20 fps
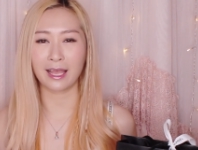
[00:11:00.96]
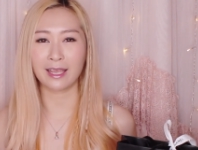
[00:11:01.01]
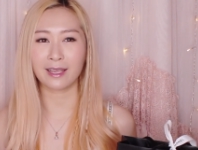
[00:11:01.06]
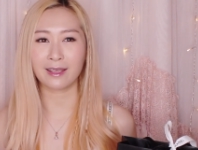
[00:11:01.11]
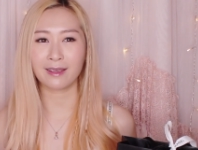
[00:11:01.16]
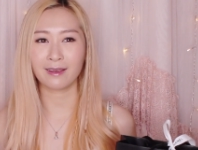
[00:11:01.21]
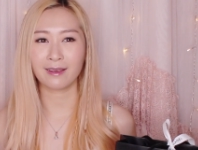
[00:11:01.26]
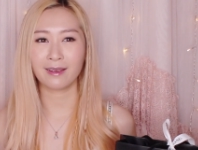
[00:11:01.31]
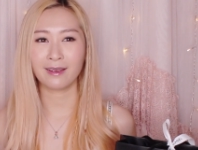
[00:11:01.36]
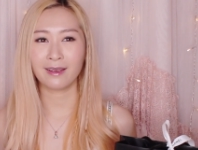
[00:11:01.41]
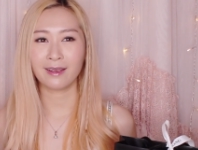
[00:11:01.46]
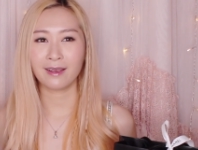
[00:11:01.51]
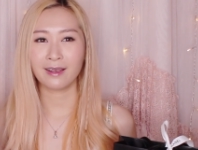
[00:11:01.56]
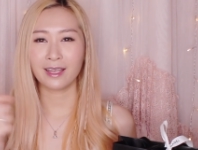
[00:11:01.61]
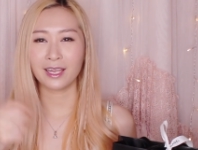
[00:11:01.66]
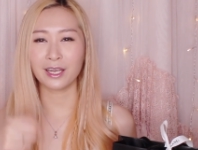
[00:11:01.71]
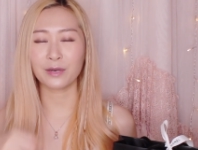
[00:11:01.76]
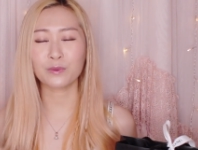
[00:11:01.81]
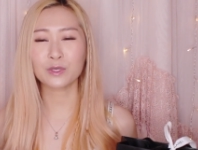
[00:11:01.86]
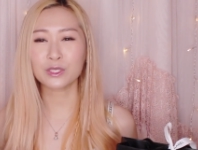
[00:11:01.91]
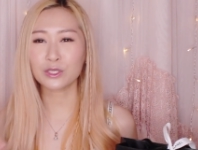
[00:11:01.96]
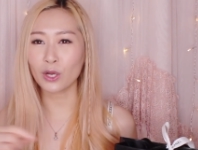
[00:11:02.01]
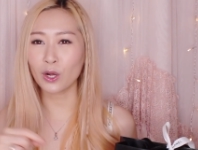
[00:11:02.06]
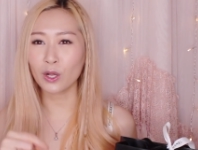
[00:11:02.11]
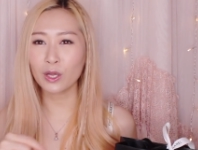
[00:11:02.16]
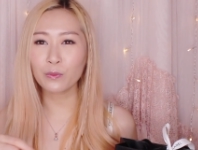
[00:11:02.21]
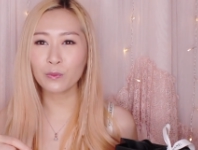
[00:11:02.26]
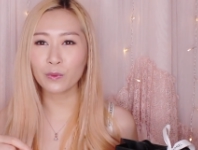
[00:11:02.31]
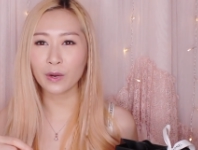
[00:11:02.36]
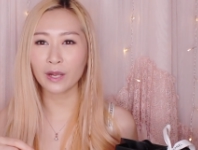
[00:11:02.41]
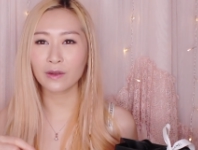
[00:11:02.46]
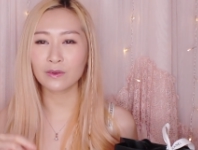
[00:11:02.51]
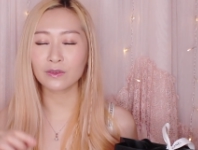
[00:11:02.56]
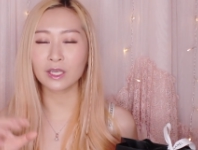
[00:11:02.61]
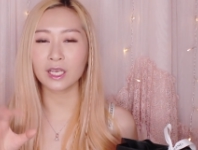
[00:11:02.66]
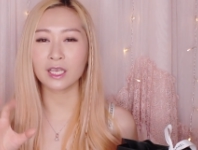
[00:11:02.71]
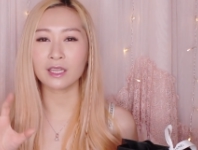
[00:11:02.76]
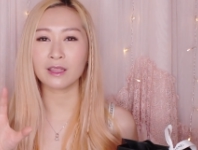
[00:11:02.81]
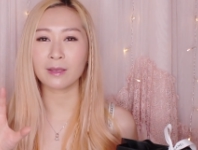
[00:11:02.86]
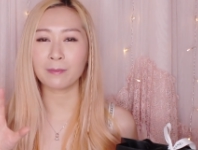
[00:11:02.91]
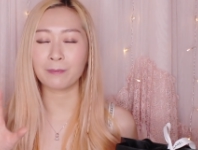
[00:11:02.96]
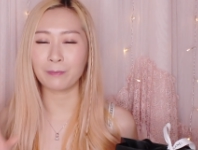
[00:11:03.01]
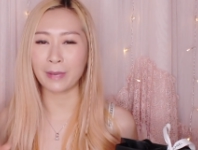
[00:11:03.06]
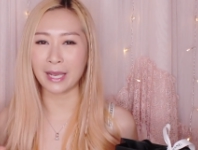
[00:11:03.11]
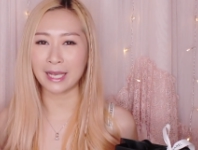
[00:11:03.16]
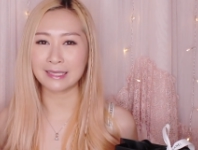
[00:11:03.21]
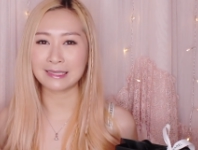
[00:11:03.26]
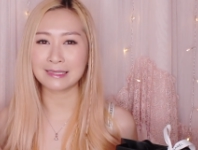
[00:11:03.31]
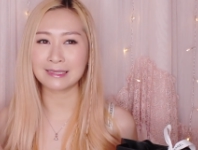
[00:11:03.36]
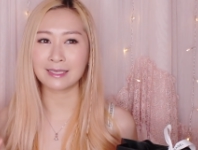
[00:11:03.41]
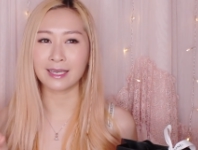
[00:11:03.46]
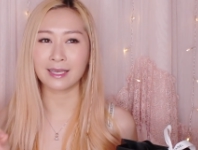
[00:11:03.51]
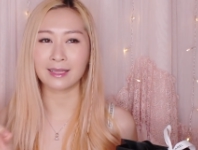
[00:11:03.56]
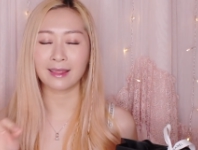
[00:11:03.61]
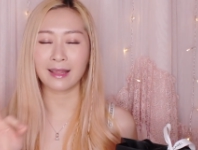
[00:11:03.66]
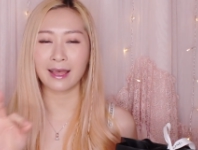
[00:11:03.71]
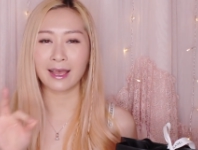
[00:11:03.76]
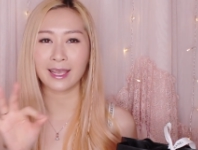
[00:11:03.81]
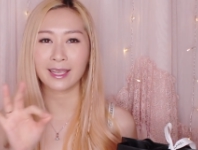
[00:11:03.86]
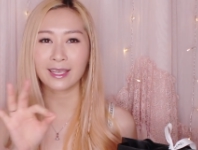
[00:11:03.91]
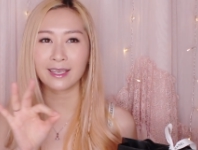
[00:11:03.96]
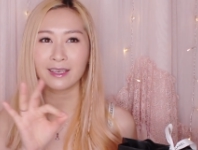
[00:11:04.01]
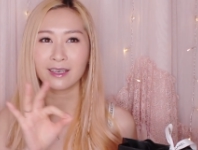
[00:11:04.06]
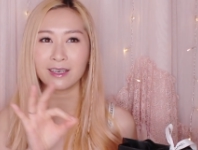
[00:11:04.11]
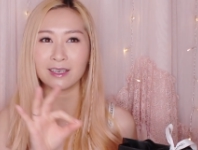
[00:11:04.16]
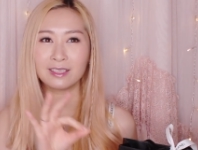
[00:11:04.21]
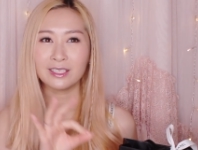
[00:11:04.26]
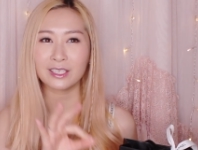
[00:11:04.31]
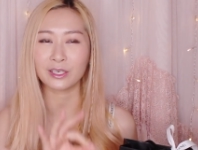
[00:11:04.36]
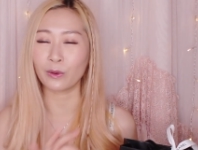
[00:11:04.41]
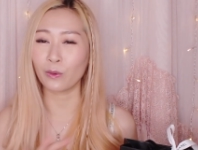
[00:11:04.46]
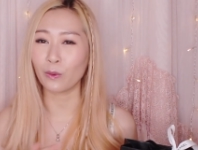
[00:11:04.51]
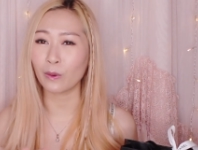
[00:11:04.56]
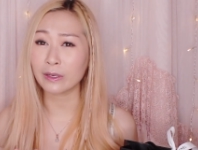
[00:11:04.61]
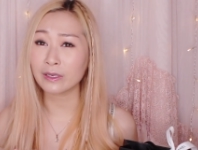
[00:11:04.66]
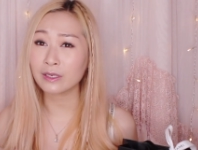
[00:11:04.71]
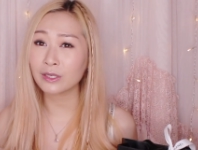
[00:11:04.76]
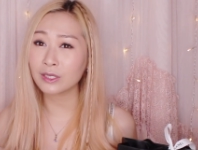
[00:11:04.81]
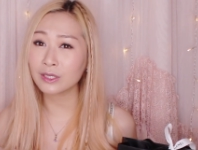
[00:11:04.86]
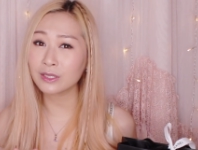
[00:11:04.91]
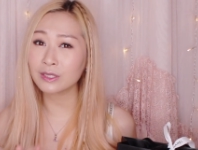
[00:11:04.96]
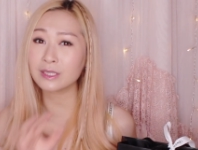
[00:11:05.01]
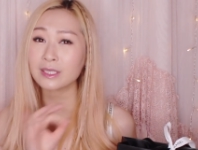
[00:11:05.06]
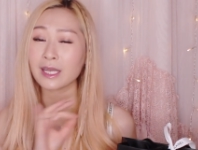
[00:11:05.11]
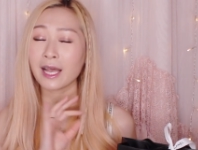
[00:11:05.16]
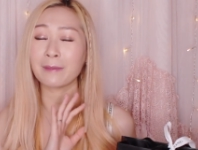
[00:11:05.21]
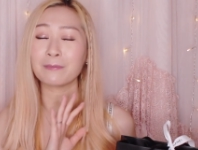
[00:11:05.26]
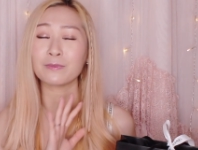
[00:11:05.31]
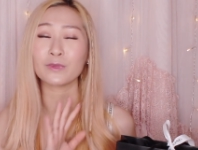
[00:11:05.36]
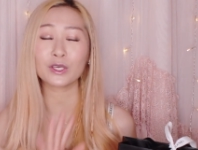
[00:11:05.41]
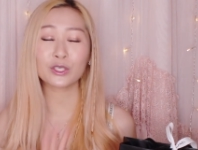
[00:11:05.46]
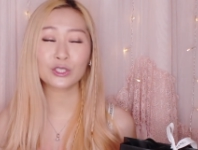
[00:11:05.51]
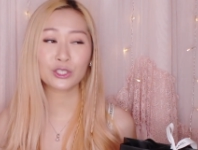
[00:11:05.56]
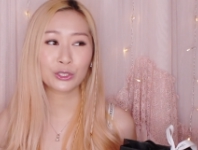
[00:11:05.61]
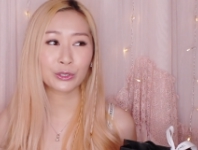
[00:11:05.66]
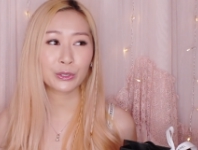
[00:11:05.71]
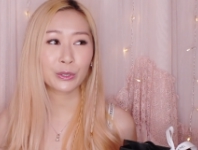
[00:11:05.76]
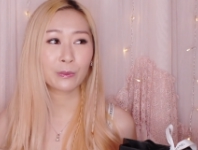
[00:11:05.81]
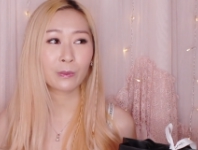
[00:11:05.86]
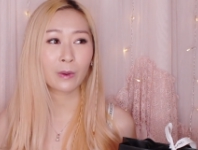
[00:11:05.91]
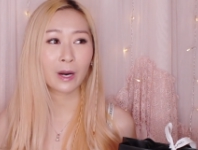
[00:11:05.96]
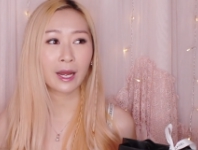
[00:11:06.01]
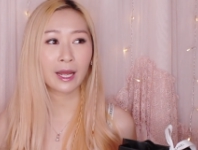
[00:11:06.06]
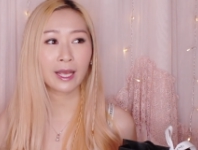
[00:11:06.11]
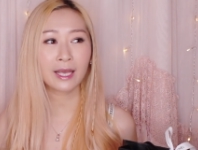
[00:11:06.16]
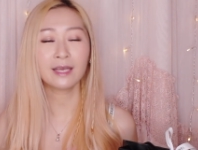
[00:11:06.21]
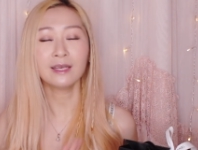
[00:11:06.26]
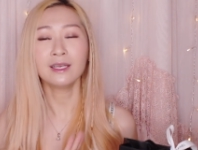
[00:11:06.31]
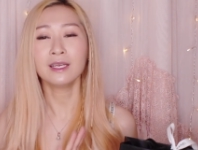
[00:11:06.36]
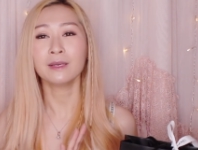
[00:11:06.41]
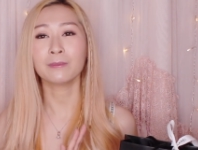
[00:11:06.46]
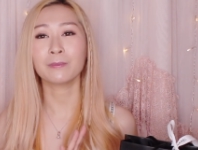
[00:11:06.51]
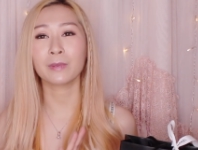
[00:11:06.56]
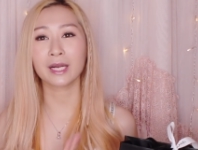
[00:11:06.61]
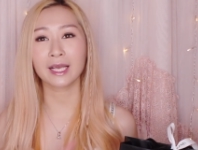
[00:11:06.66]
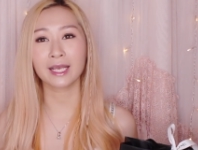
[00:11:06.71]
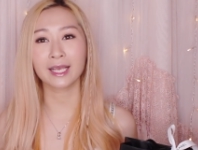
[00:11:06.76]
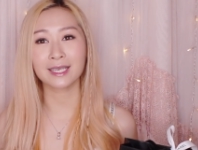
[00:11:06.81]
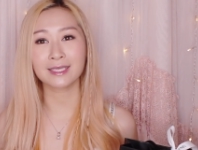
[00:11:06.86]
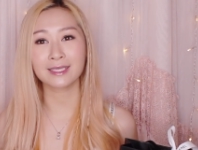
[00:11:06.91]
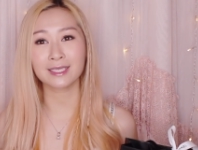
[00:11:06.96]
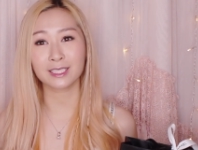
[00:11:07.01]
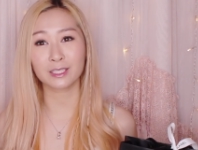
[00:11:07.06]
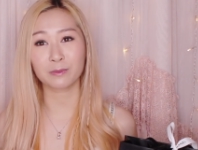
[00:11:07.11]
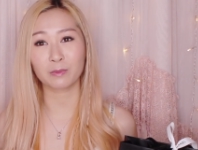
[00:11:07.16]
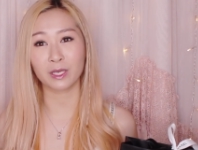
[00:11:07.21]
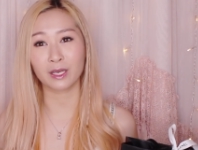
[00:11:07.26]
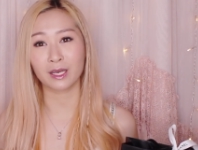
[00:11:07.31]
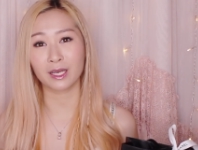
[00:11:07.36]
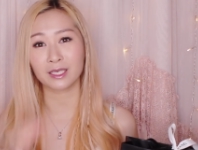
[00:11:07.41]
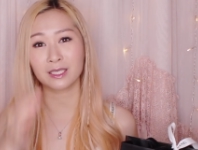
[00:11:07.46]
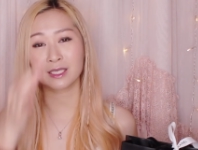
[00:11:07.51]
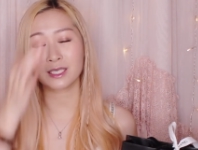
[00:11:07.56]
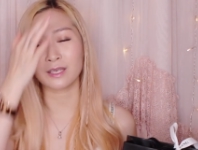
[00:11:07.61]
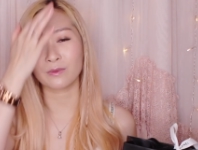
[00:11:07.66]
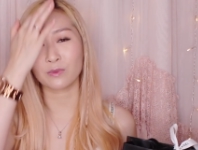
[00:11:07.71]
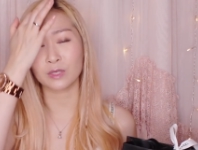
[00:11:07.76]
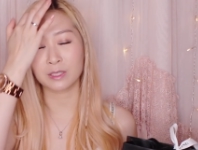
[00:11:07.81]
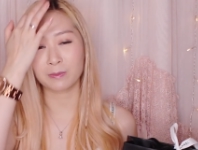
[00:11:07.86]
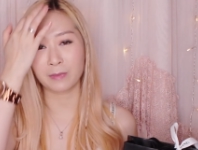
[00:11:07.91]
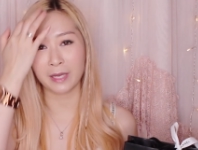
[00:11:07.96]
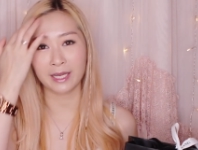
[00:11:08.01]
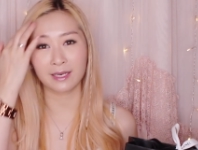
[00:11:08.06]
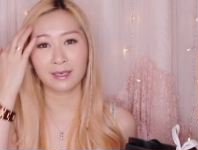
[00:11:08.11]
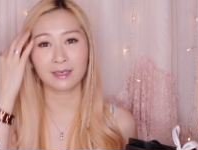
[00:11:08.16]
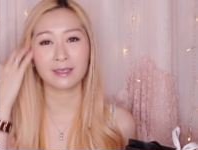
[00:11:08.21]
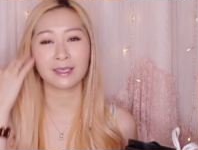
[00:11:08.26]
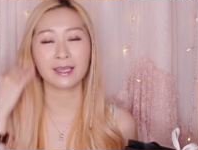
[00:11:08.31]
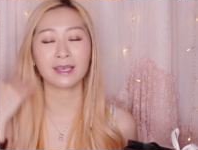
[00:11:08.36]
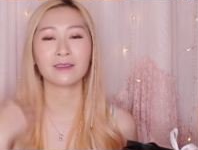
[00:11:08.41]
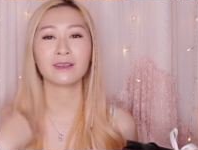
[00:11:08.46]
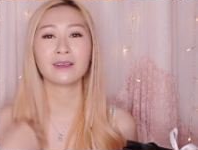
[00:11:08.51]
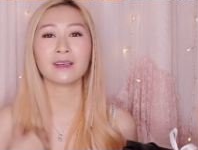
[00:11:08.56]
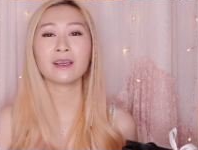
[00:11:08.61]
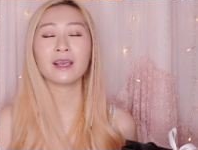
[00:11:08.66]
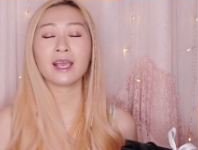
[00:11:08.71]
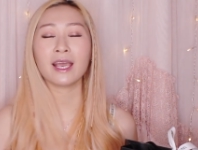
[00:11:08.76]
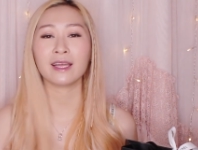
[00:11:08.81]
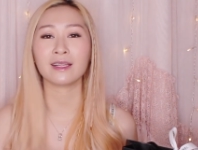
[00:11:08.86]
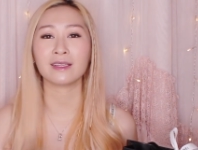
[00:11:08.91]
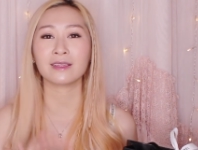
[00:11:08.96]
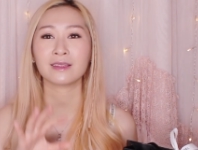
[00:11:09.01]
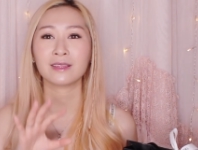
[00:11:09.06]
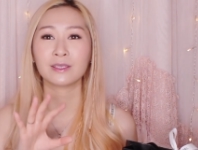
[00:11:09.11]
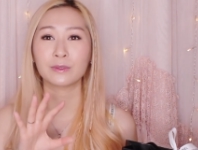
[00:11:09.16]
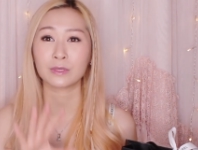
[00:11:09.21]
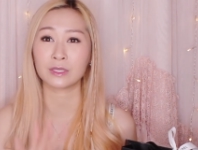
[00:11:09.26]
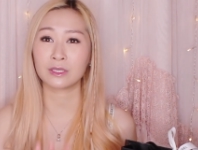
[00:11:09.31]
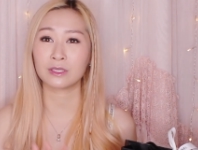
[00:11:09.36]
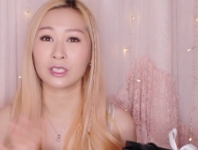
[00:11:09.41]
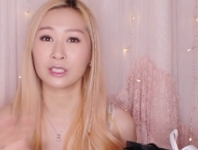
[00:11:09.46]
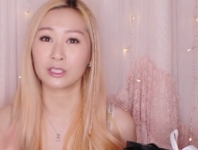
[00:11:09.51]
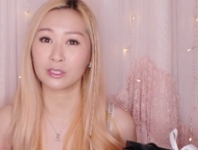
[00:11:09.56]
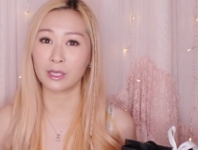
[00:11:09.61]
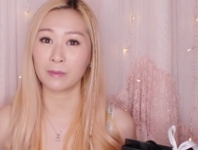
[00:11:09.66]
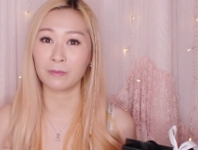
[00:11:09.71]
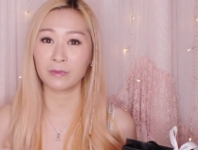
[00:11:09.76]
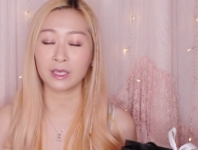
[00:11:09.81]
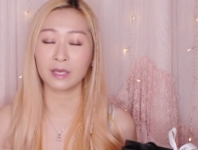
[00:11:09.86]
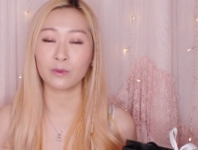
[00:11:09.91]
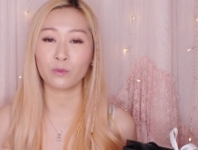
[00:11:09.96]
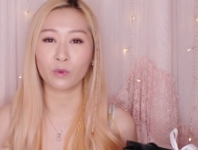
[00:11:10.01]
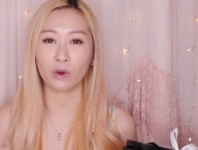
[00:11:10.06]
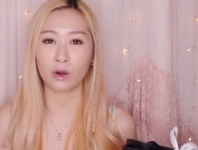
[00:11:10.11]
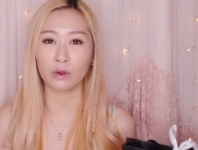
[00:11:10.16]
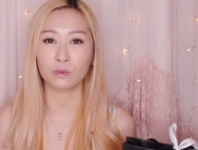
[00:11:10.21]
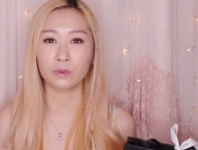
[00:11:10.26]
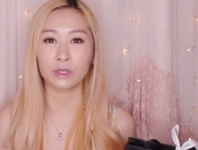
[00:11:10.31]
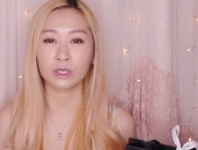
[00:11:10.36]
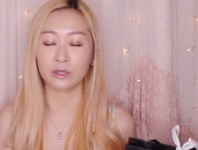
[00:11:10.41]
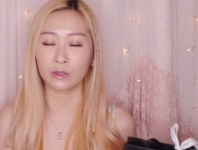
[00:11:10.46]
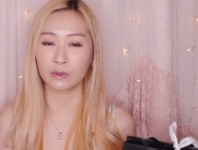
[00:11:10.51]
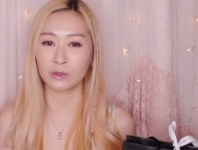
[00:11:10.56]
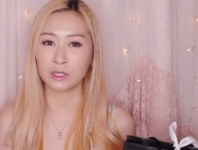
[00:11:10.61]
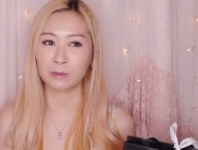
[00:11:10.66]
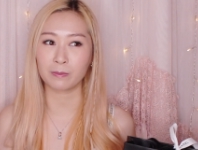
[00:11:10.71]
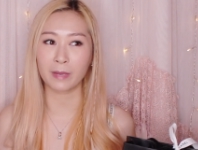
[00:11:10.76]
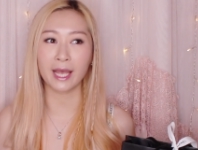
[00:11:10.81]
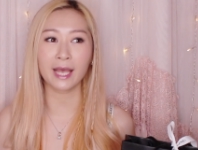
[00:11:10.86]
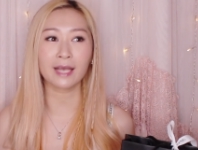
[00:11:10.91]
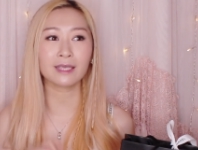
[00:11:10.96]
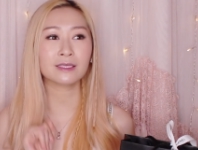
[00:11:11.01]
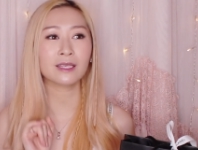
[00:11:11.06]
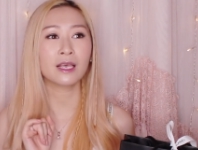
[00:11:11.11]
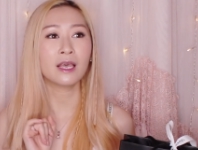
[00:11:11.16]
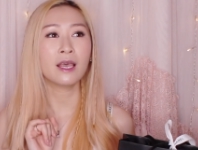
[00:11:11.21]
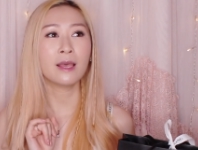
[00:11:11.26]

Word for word: like it was all around in the bends and like the corners. I'm not sure why, but I guess it's because it was patent leather, and there was just something wrong with those bags